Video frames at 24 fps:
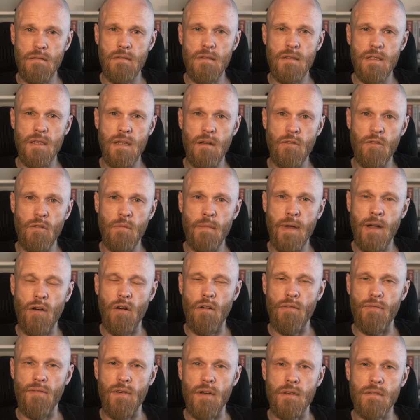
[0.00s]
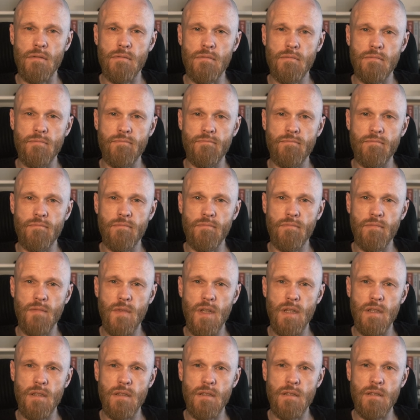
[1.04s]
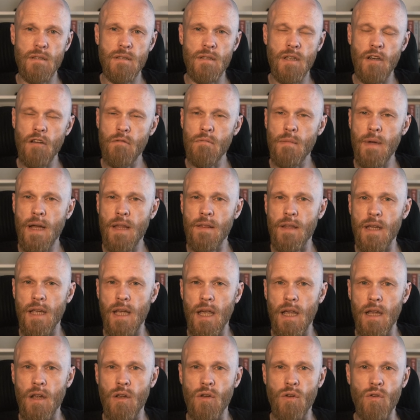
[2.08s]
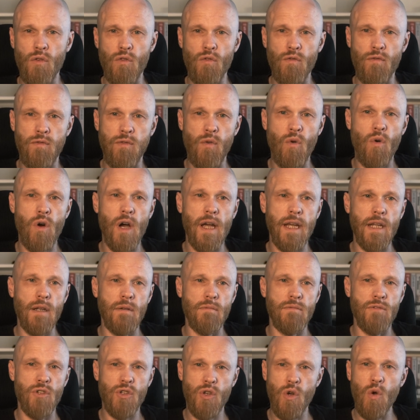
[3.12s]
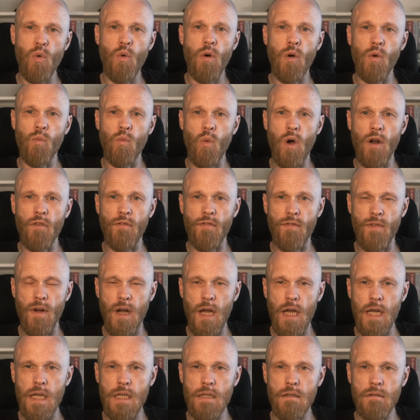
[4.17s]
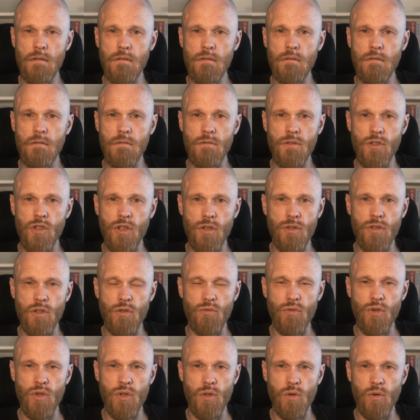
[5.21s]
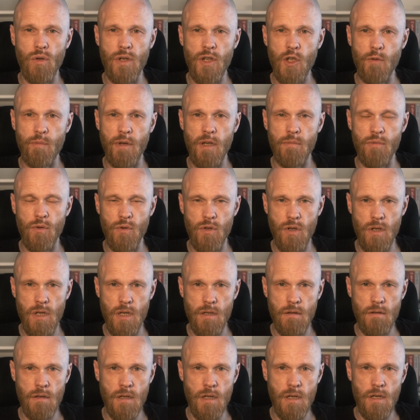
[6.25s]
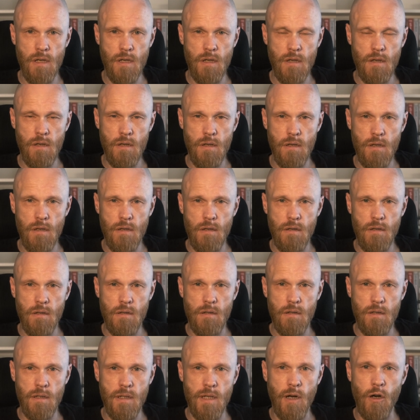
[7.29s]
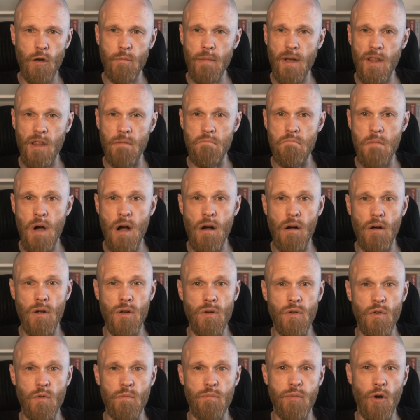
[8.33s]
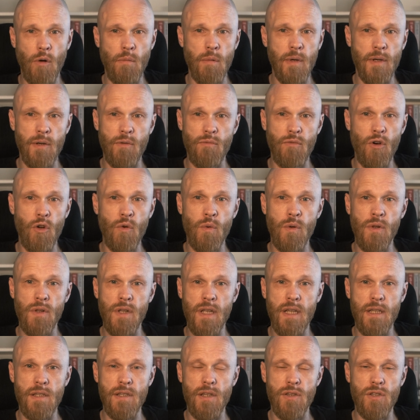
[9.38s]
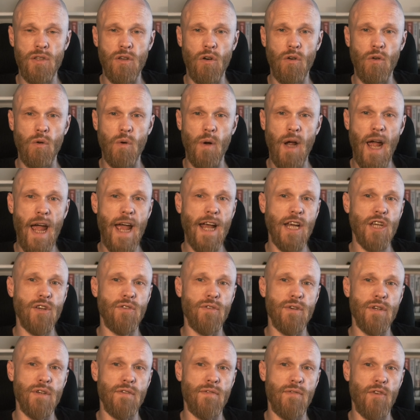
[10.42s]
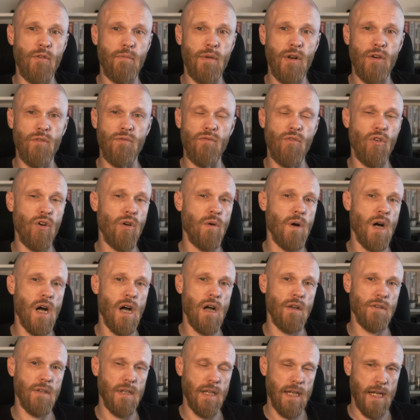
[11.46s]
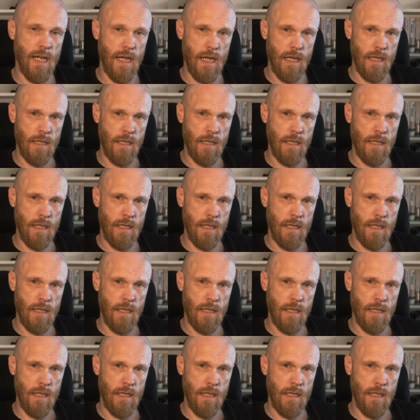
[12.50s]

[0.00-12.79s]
tell them about Offa. Tell them about the king who fought a 2-on-1 fight just to restore his people's honor. Tell them about the monk who probably ruined his historical actuary for a bit of royal arse licking.